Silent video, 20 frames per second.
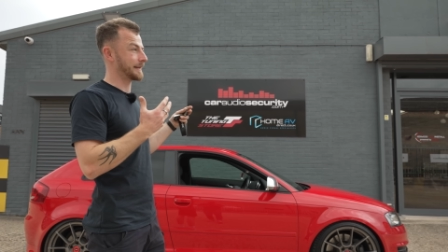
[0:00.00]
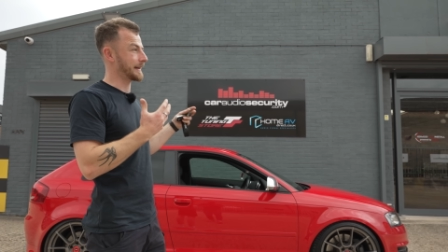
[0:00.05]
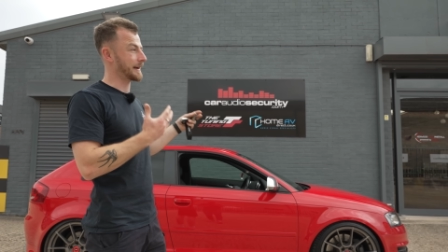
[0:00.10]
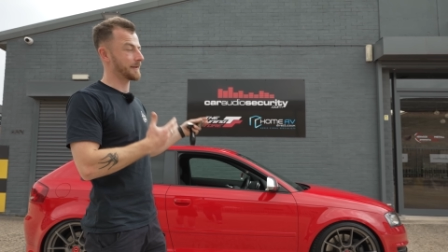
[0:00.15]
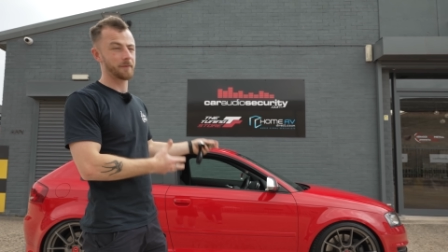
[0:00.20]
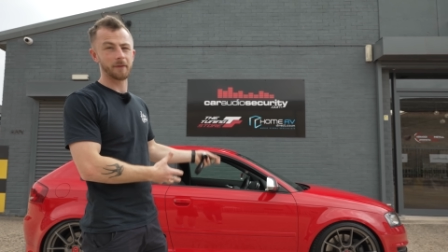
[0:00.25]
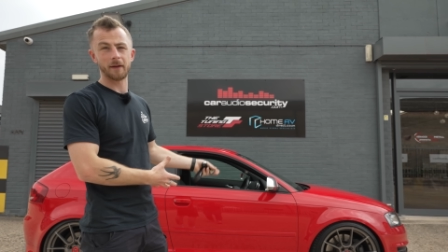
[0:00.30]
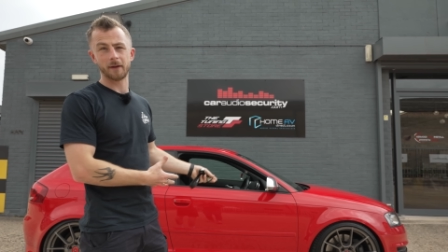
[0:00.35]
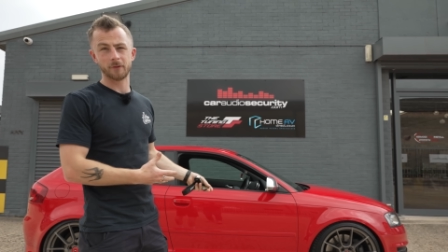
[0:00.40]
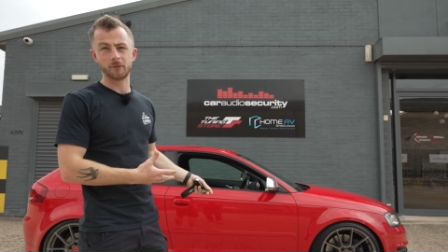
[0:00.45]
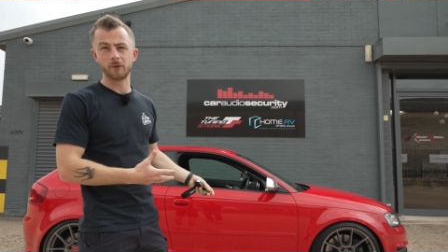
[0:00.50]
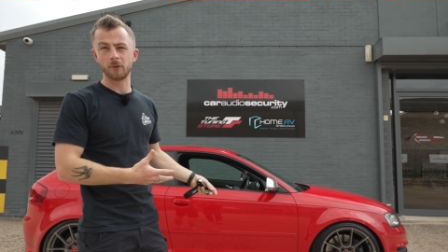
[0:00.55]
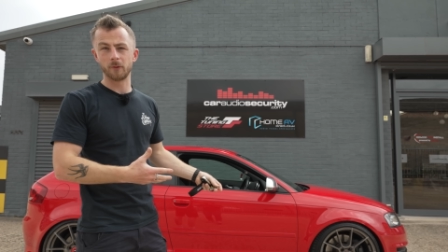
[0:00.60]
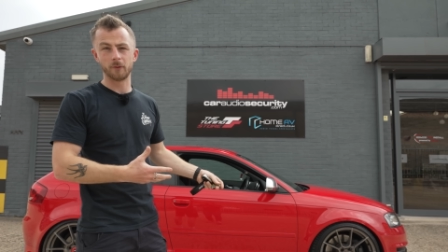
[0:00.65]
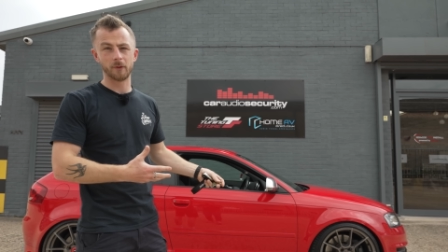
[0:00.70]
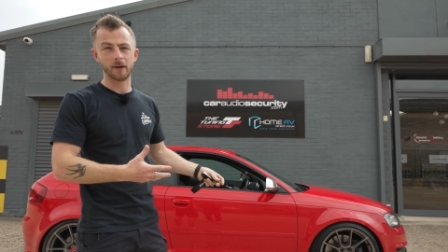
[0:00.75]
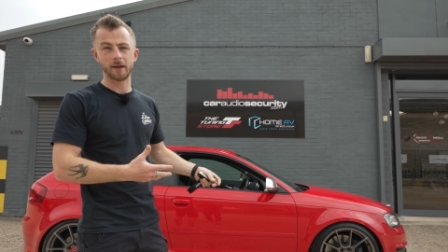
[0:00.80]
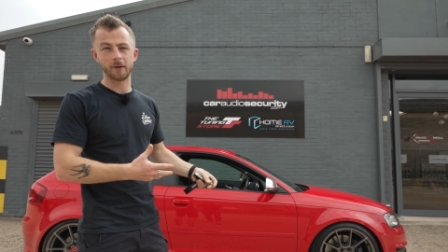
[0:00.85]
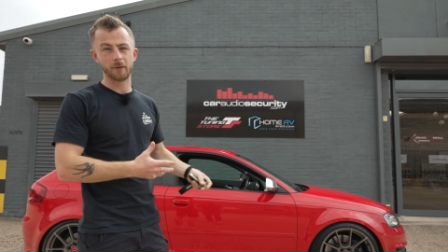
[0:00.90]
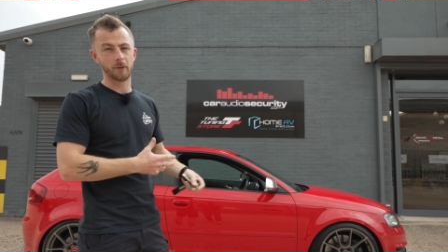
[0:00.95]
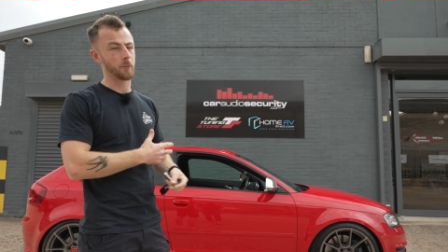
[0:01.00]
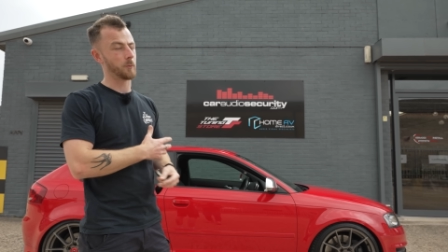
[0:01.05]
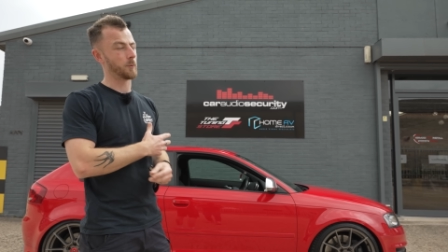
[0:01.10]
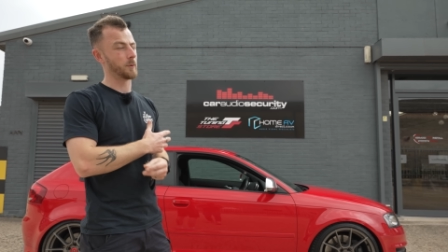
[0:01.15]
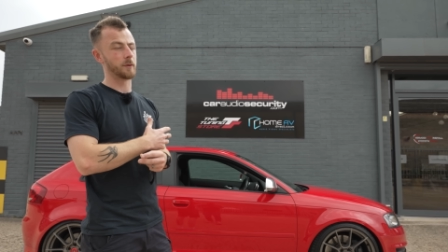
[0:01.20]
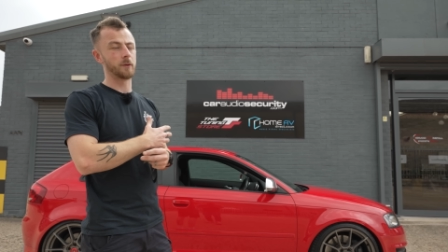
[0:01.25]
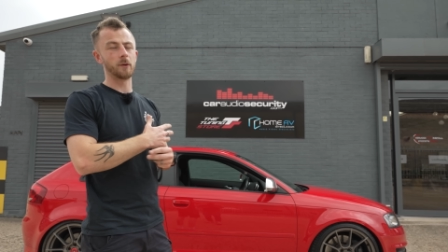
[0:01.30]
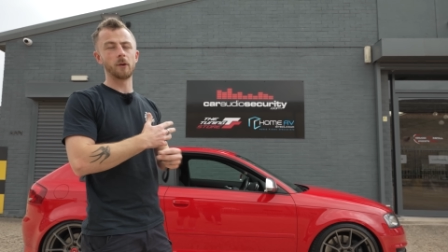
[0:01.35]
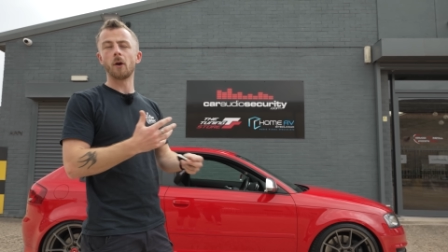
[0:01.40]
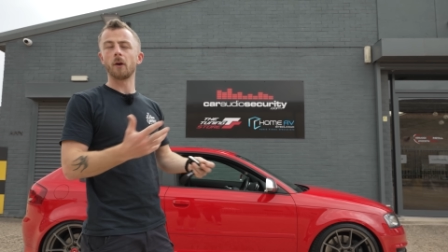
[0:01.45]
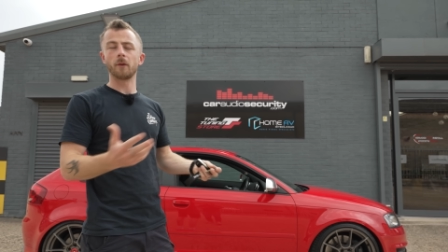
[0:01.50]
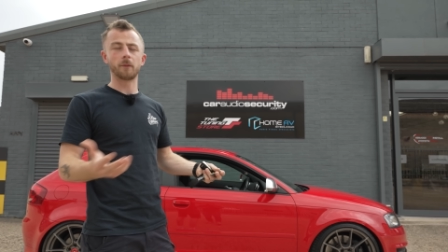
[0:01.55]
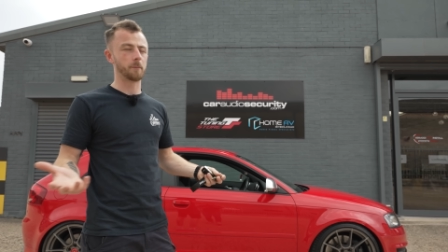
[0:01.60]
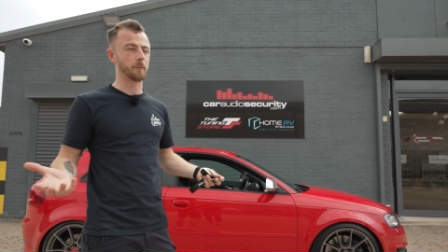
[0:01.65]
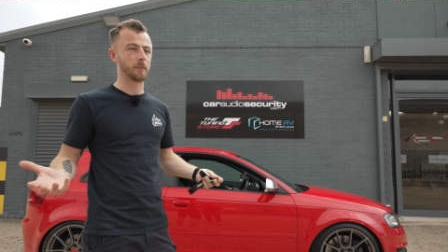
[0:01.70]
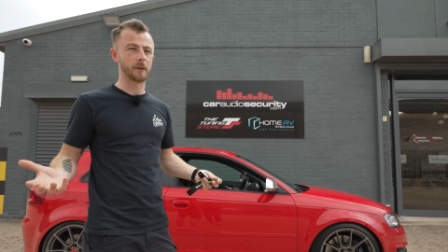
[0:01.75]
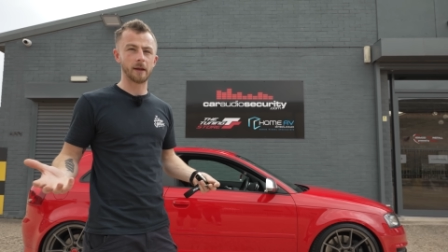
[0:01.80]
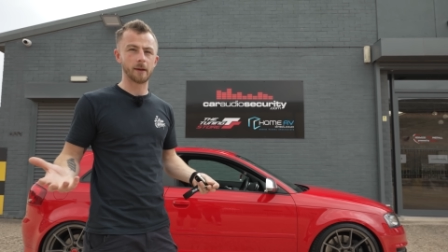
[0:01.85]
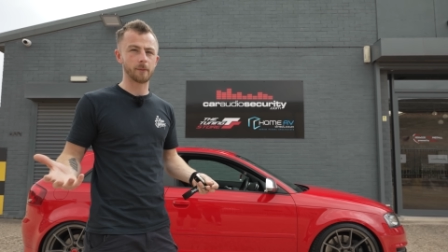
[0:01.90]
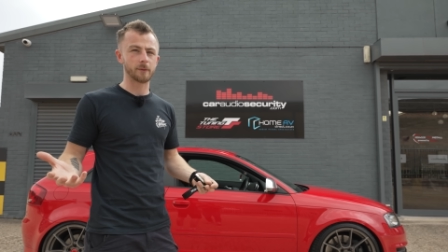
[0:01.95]
that factory alternator would not have
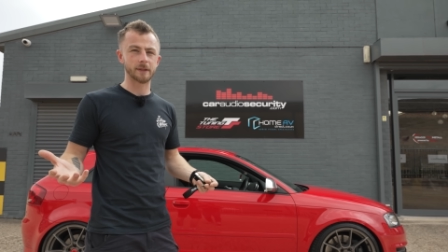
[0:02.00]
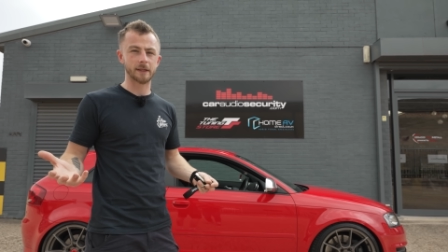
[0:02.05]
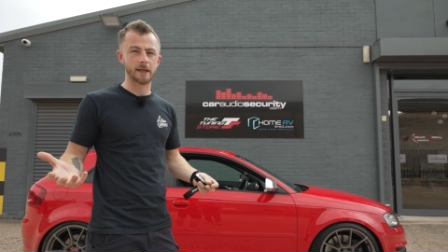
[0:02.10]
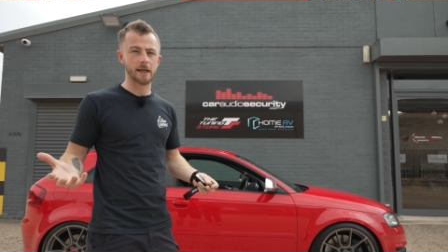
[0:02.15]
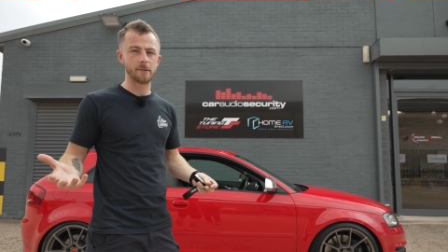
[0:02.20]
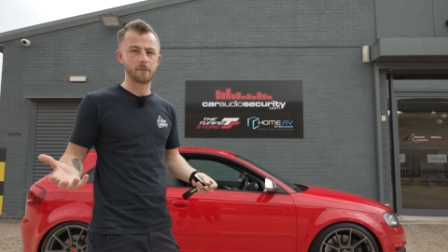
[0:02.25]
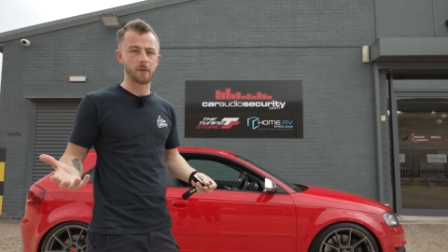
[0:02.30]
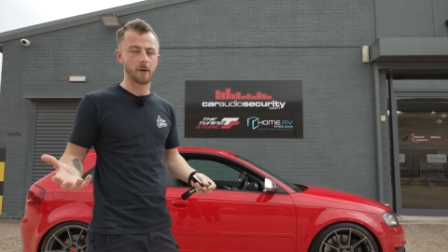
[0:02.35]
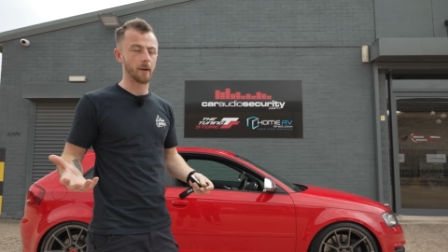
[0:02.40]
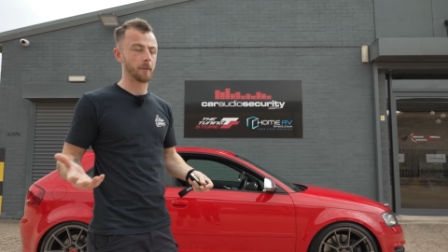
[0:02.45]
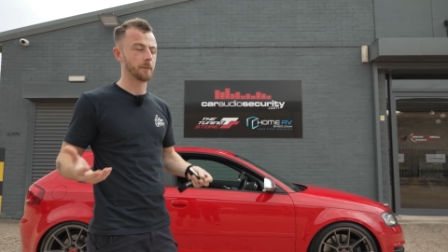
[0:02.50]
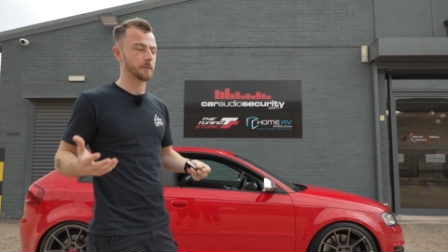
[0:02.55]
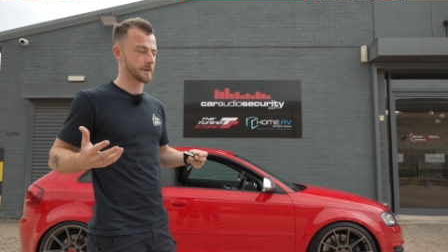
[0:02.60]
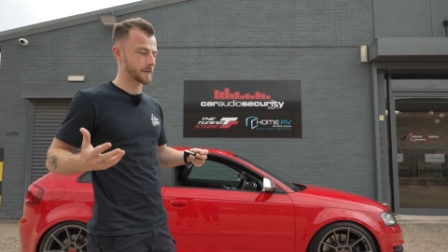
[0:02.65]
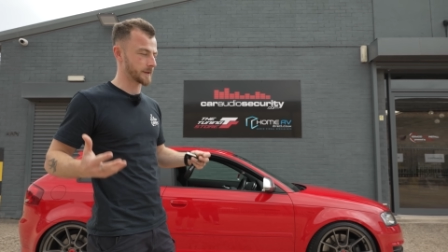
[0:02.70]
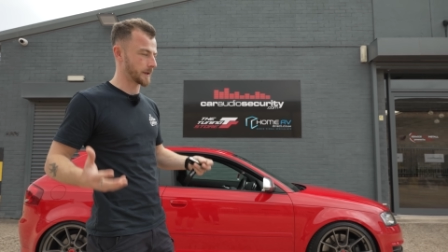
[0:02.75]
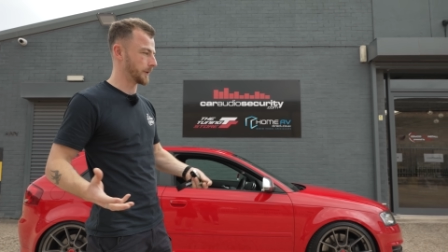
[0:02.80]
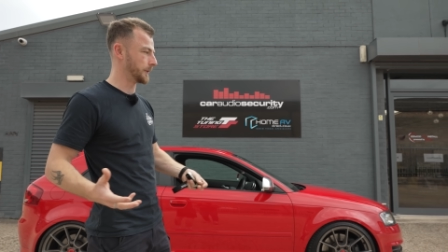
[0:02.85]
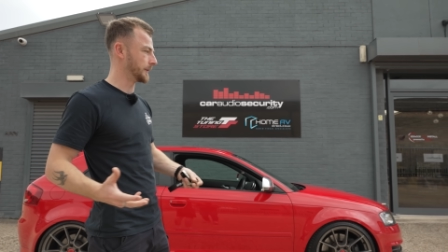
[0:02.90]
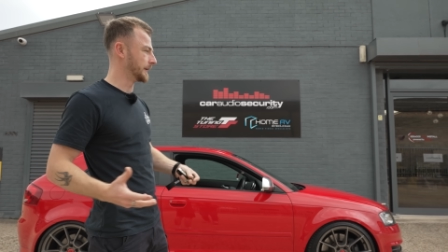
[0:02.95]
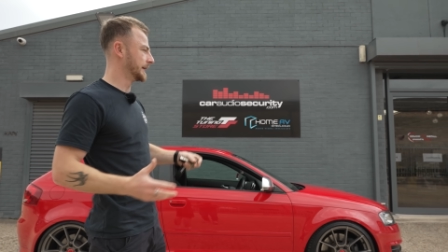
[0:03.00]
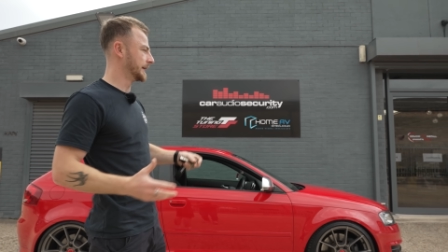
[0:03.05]
been able to keep up. So,